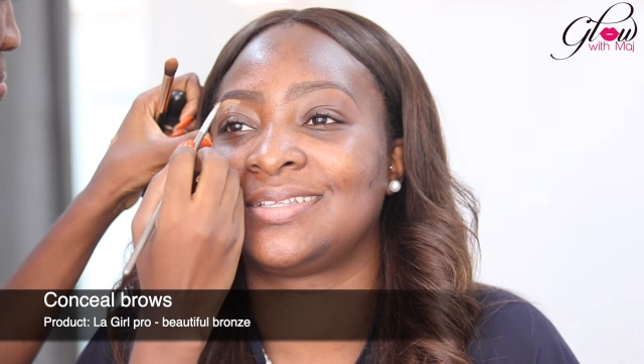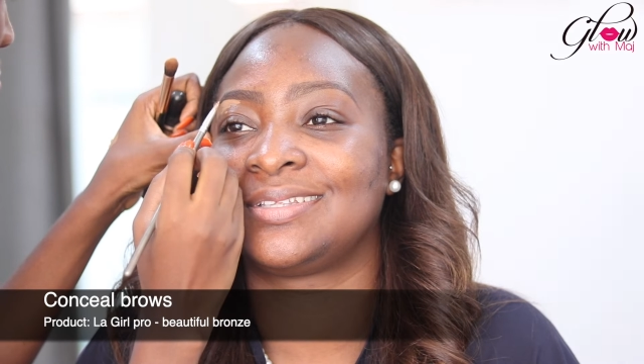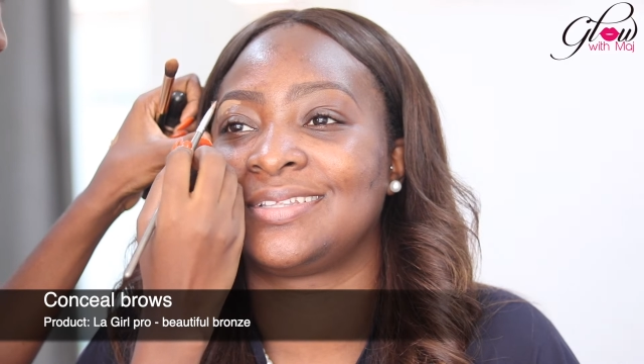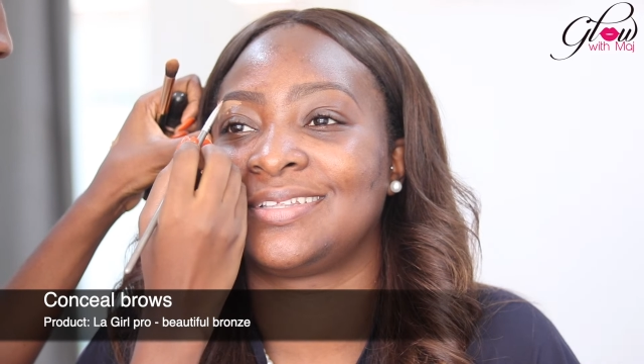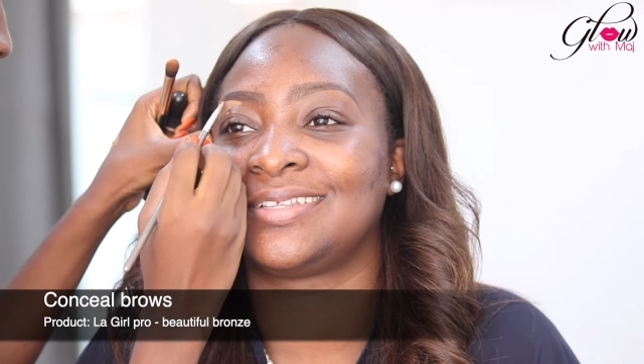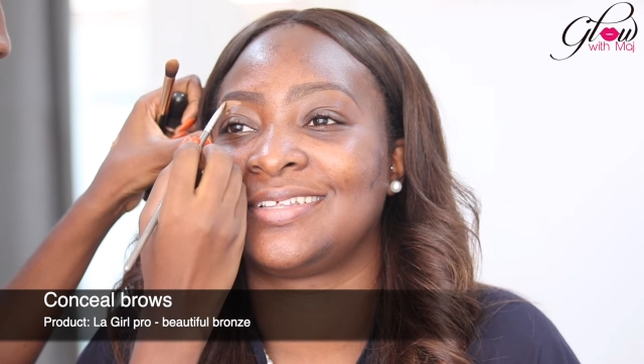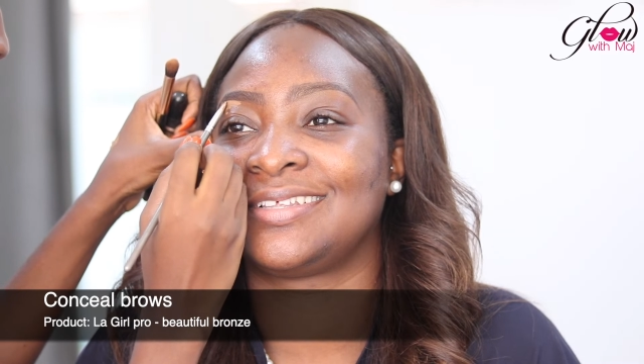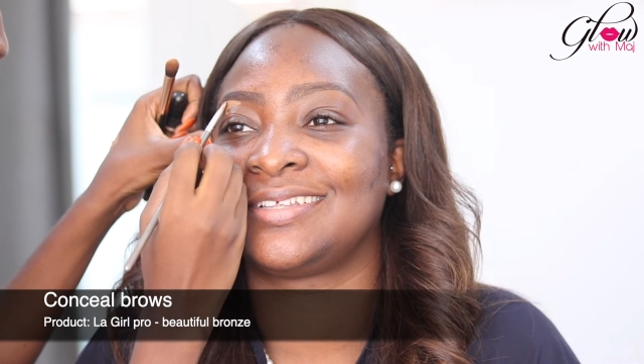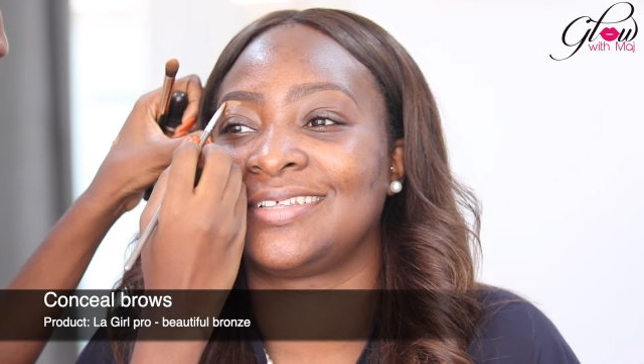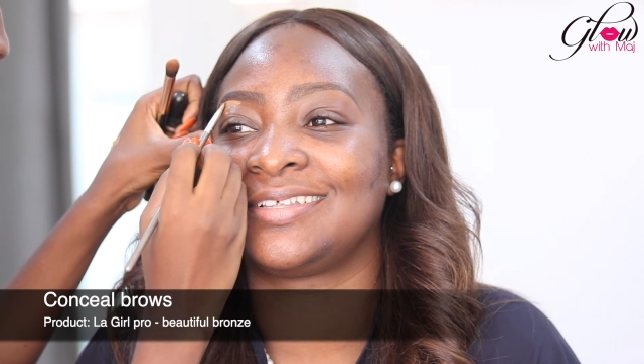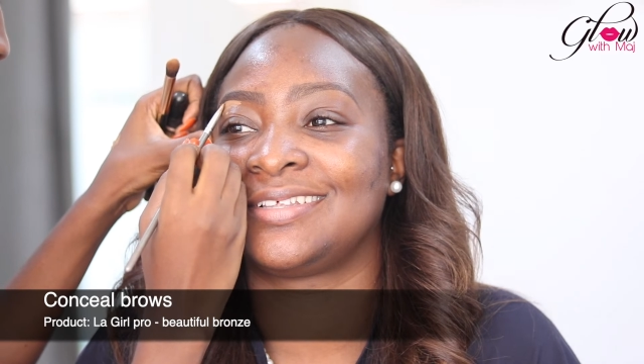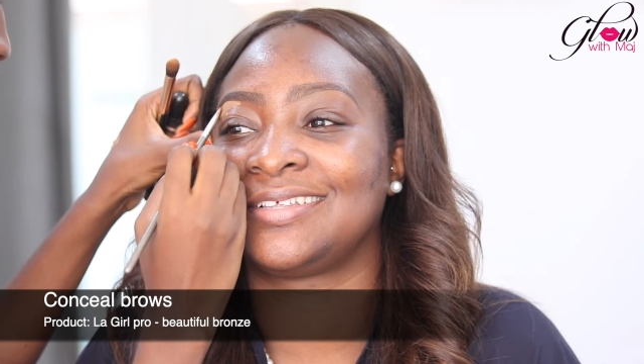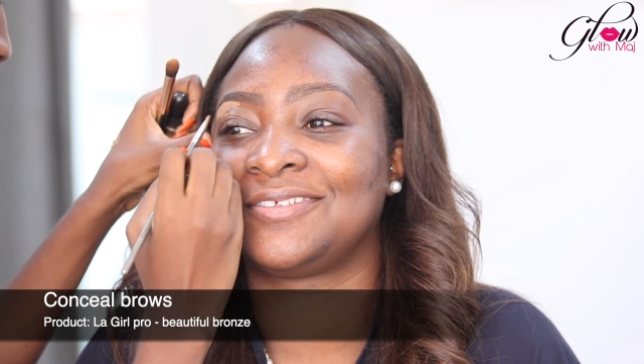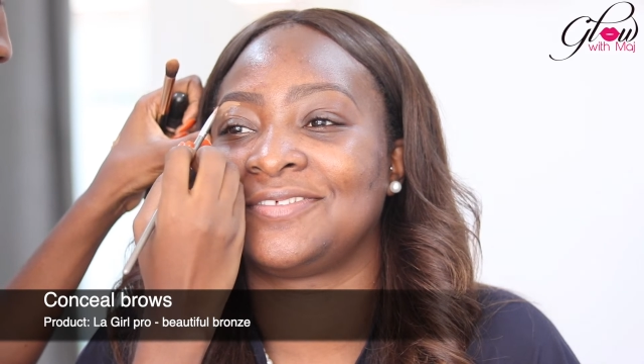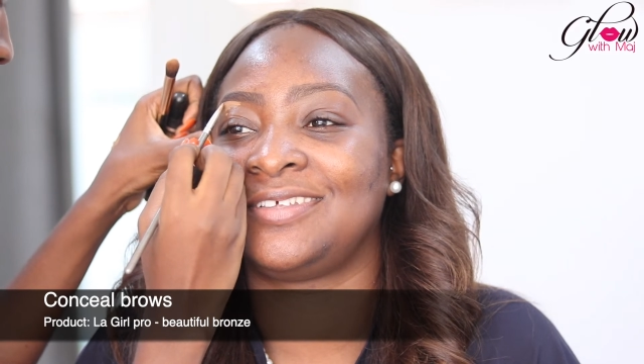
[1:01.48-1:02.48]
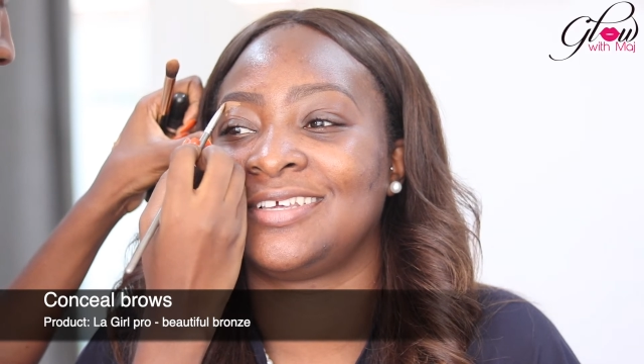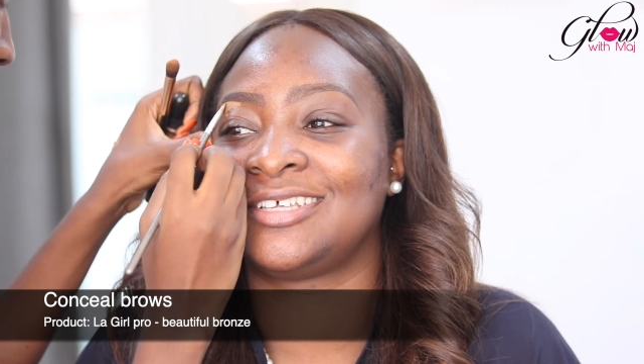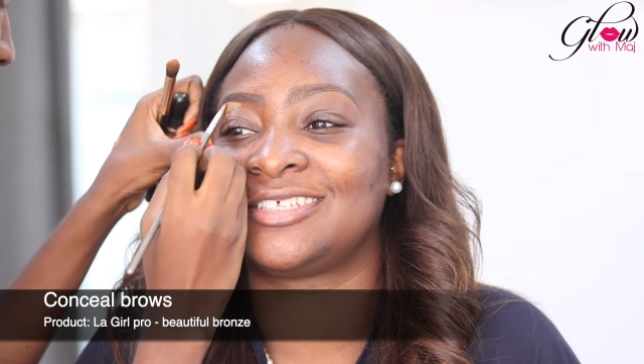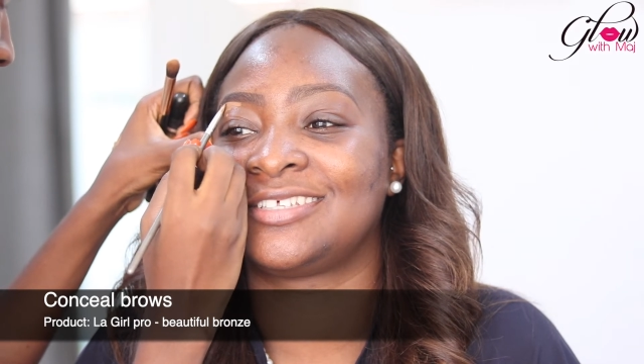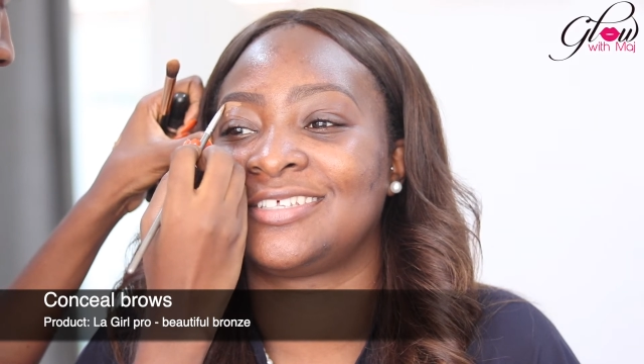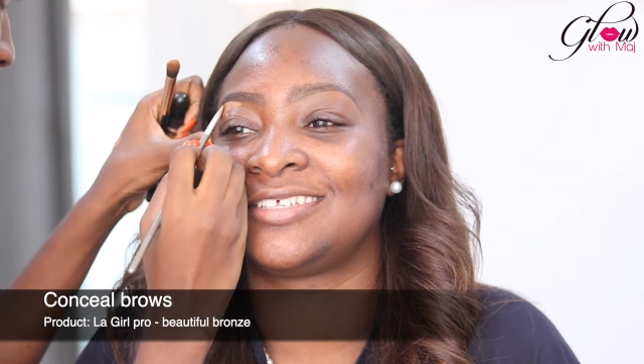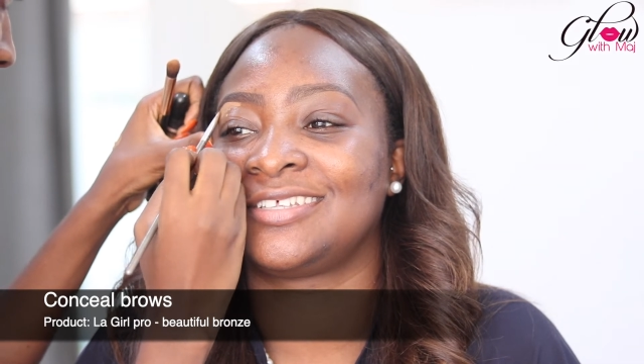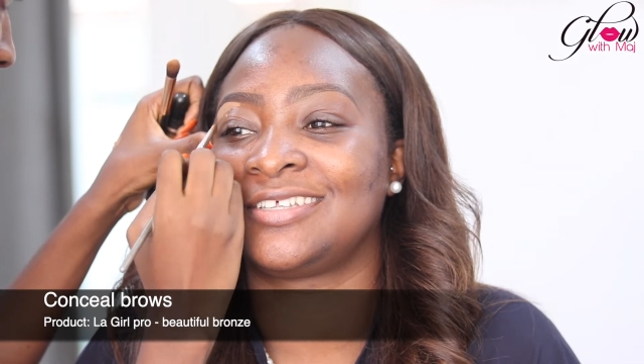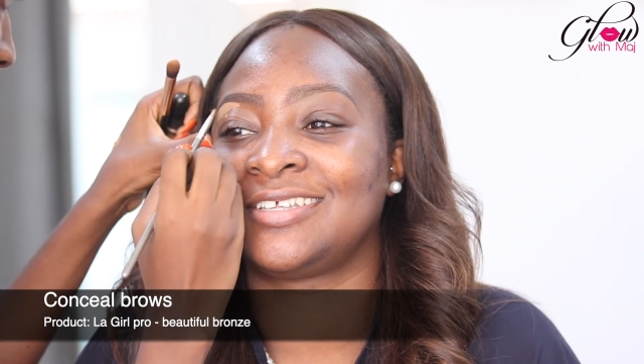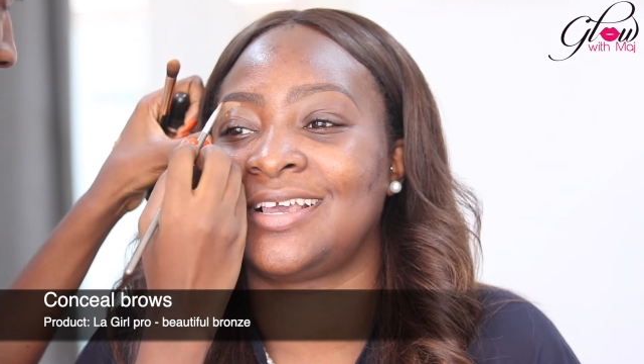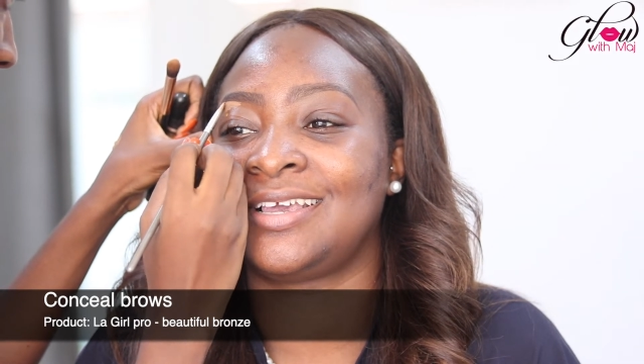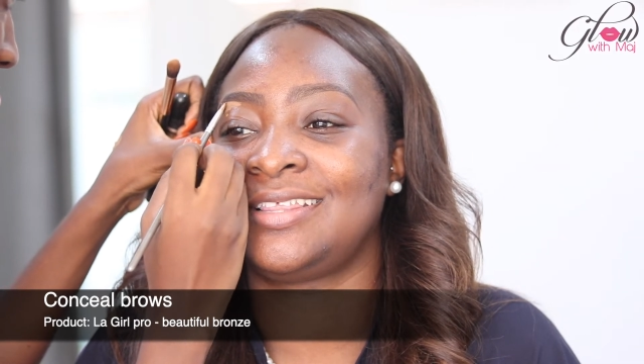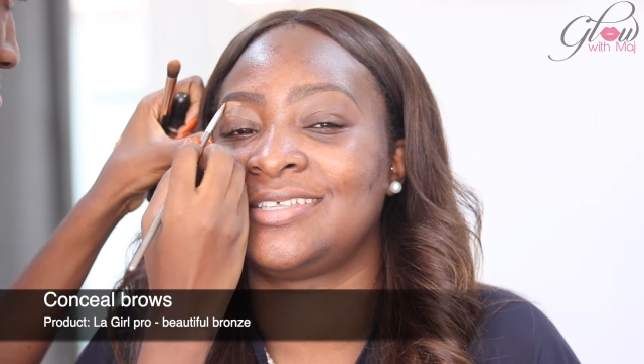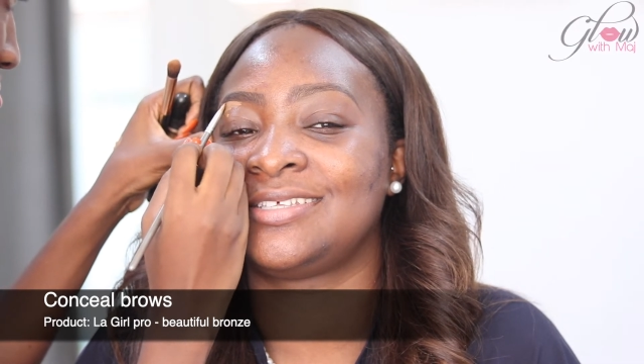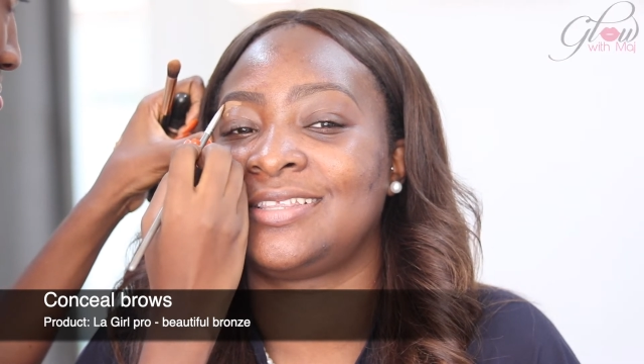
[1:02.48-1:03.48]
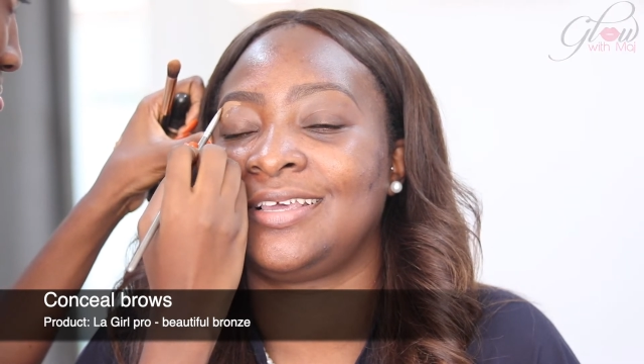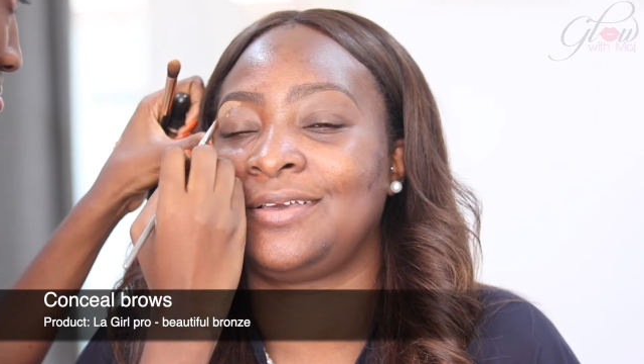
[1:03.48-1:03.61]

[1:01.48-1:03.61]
just clean around the brow,